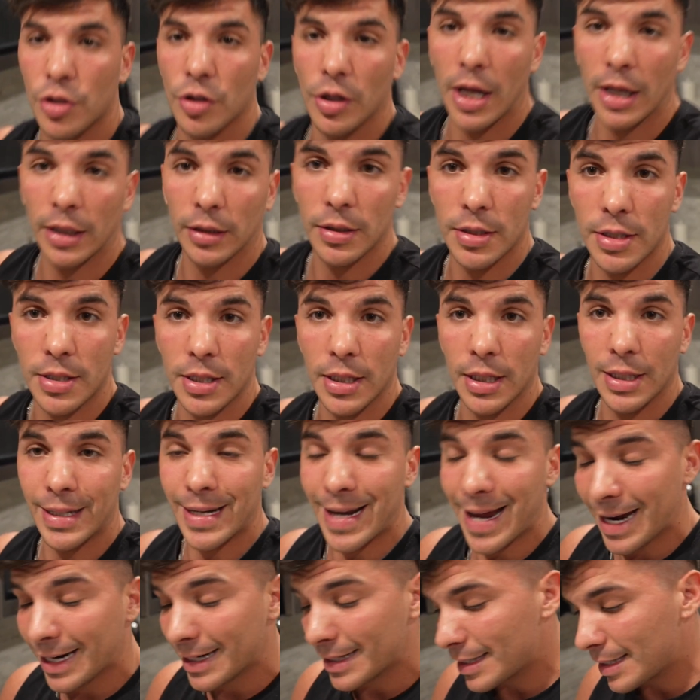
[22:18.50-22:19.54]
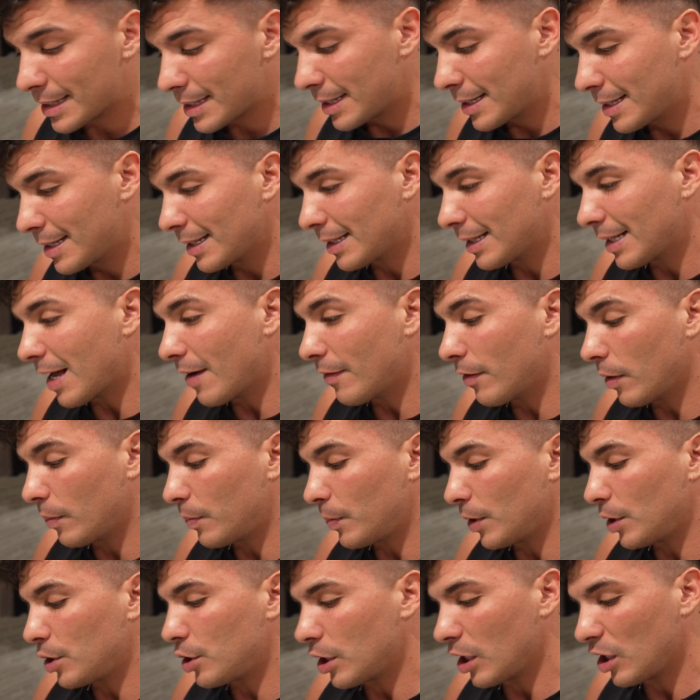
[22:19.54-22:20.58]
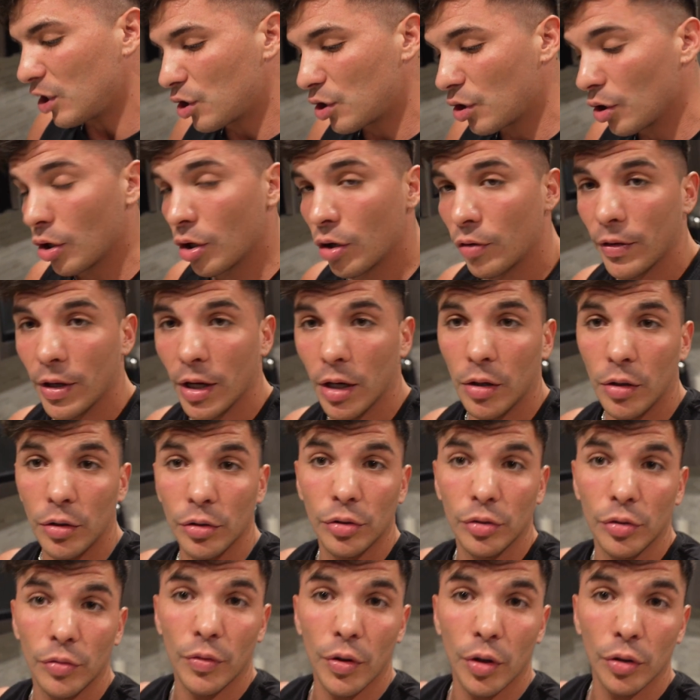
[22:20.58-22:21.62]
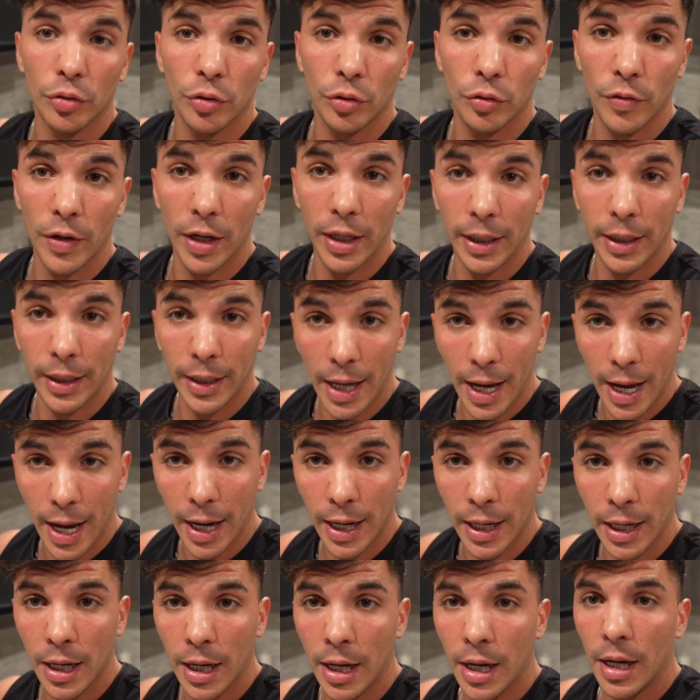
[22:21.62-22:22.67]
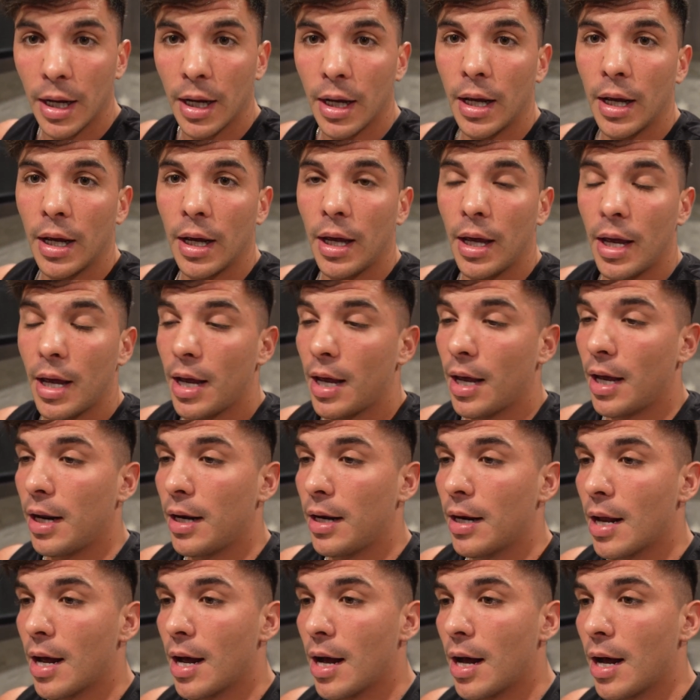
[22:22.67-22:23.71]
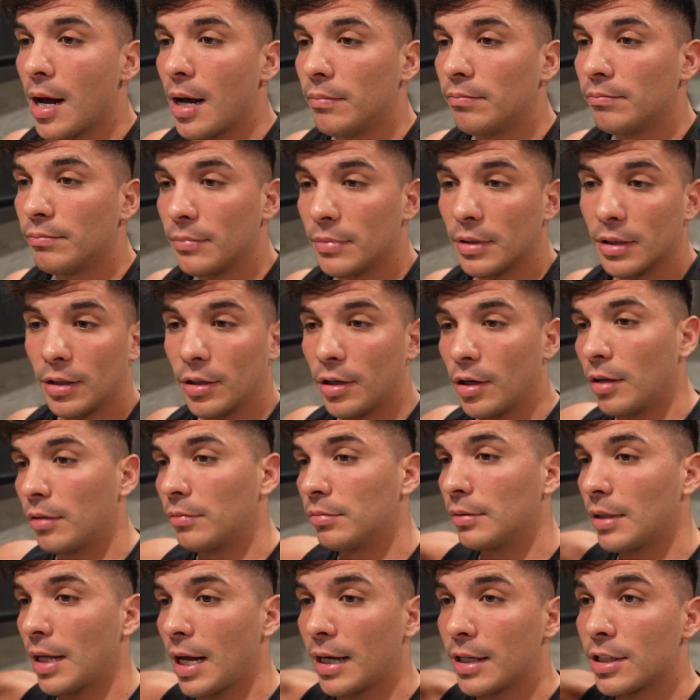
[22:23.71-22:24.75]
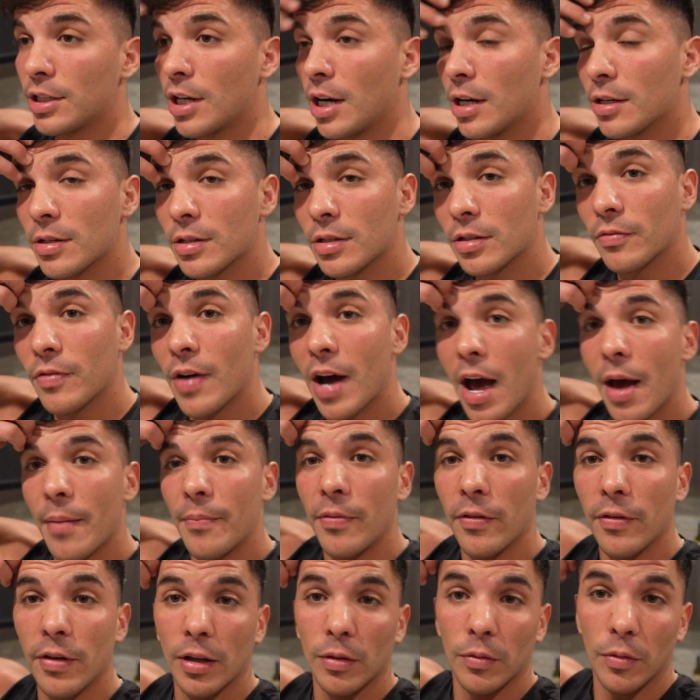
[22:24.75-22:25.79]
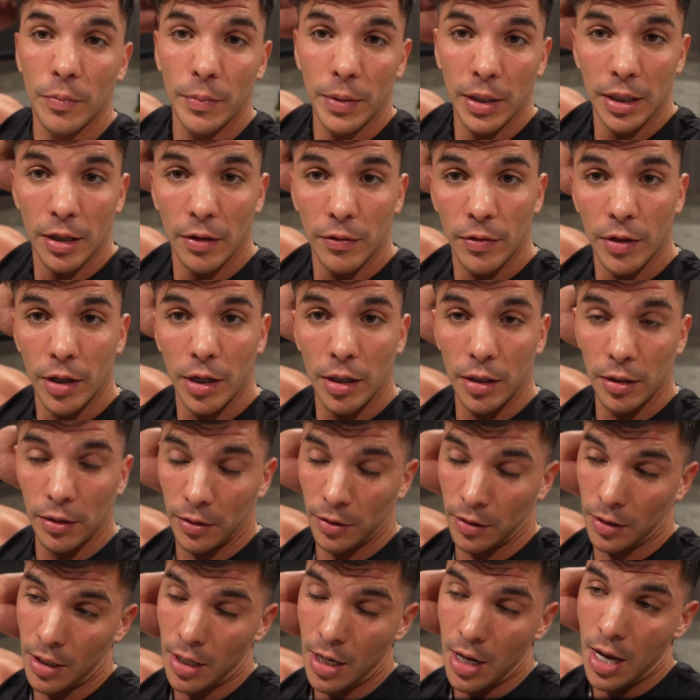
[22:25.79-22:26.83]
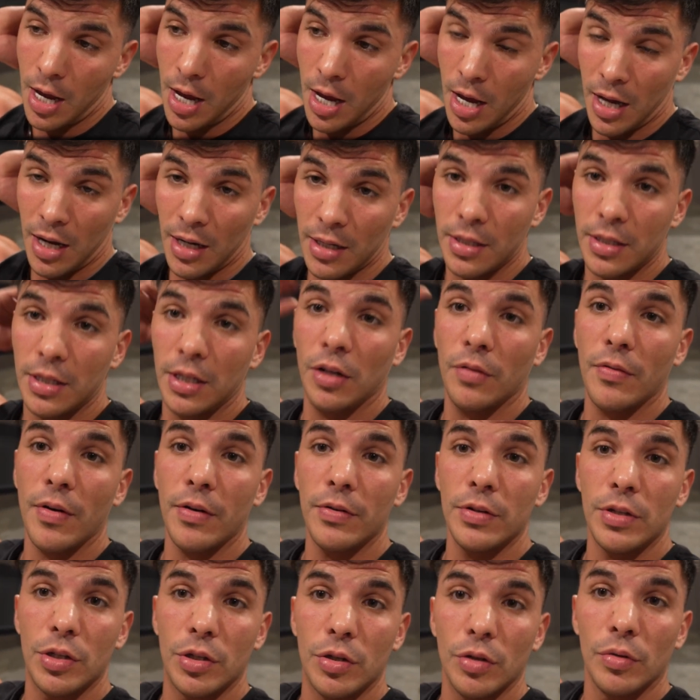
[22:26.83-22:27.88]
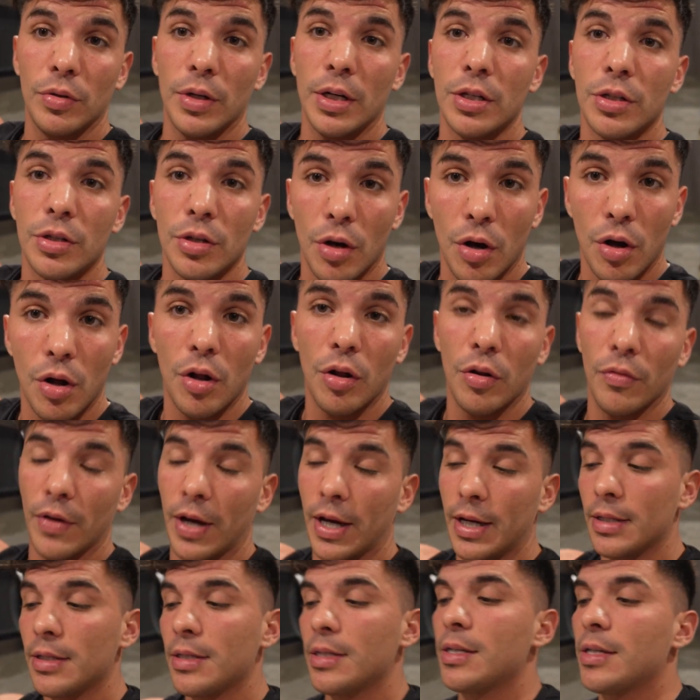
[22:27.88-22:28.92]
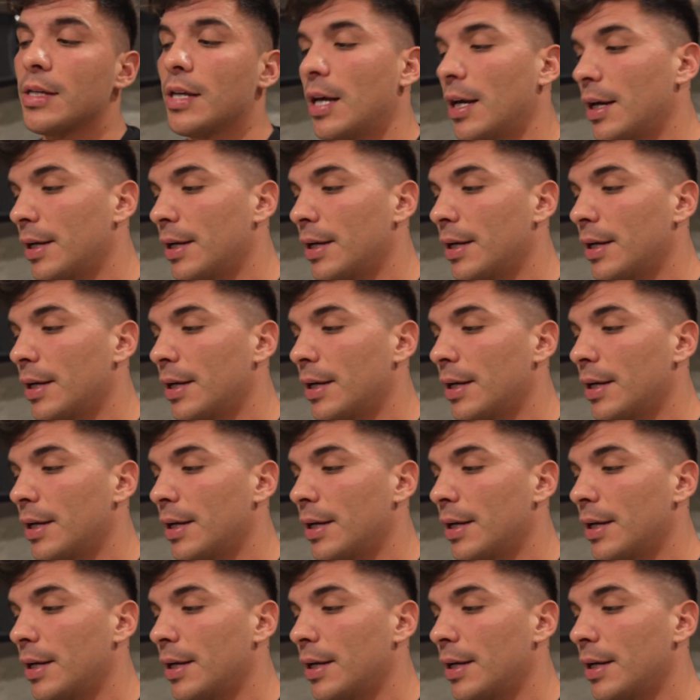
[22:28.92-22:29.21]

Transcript: you like to see next. Love you, appreciate you. We are on the road to 20K. And you know, like, share, subscribe. It will mean the world. And I'll see you very soon, as always,